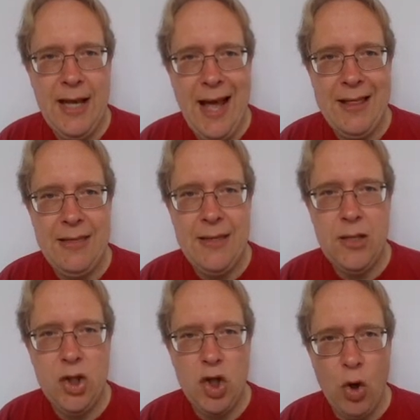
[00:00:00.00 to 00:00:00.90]
at
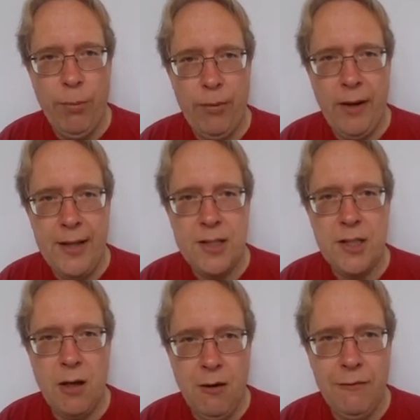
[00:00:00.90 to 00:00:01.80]
the choke
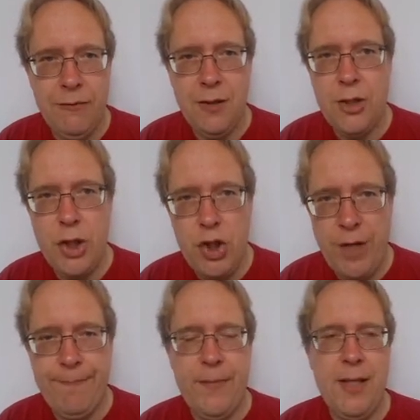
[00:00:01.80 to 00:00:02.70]
price of
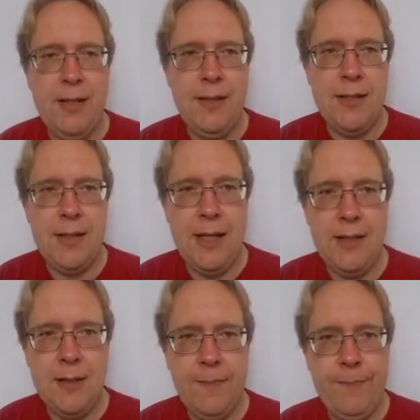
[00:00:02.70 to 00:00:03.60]
Jim in this
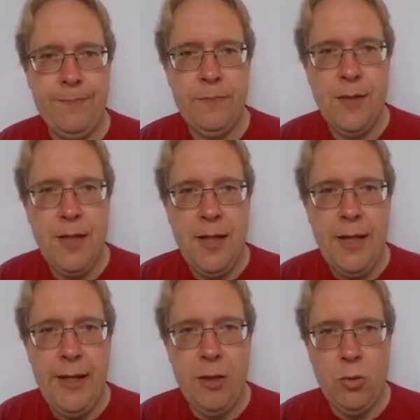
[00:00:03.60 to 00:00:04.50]
case.
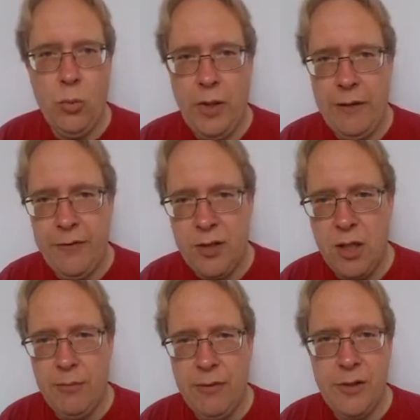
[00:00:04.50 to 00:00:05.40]
Here we have the
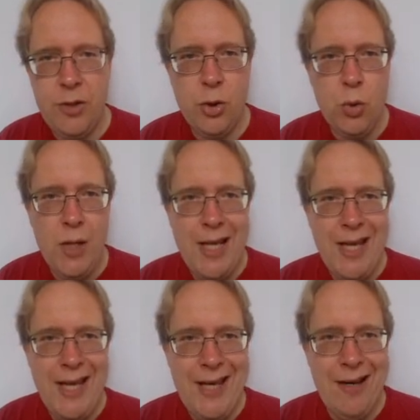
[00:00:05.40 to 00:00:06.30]
sum of the two.
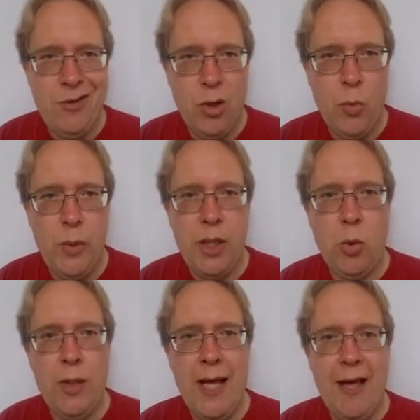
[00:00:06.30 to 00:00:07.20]
Here we
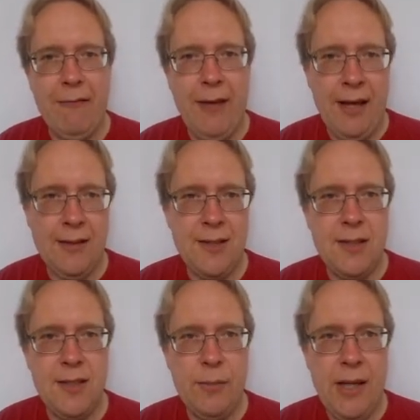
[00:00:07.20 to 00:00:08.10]
only have
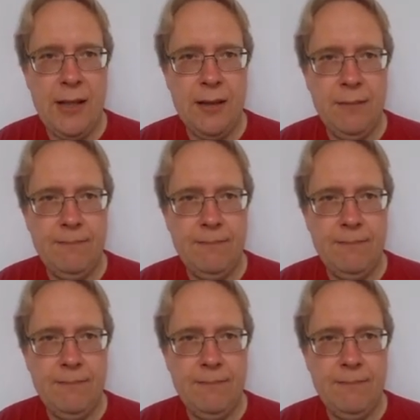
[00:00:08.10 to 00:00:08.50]
Alice's demand.